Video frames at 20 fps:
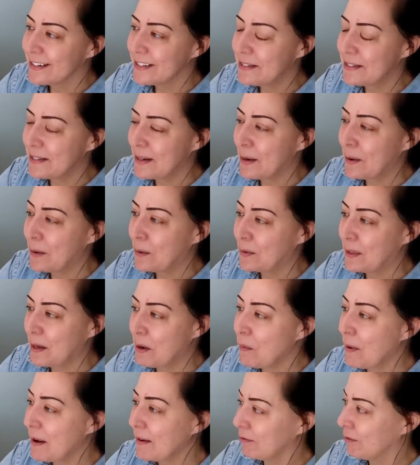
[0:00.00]
So
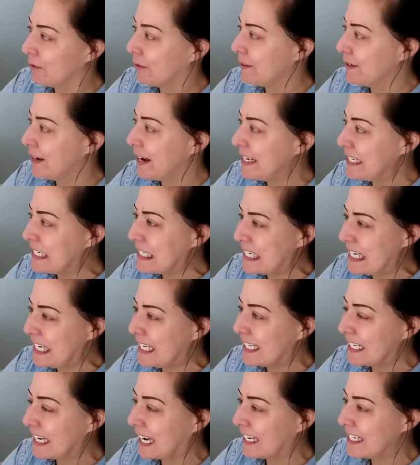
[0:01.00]
they went for
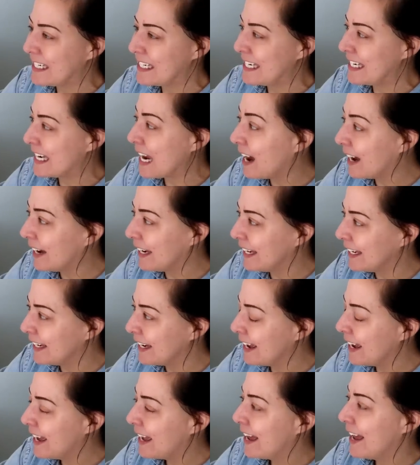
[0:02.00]
nineteen
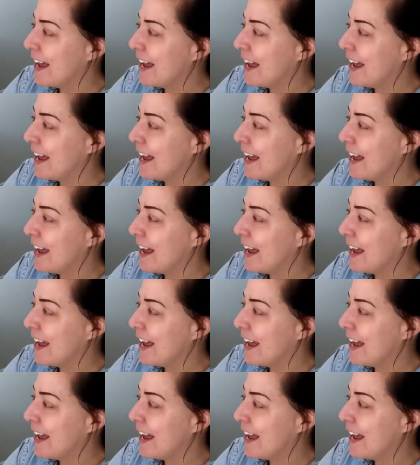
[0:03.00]
ninety-nine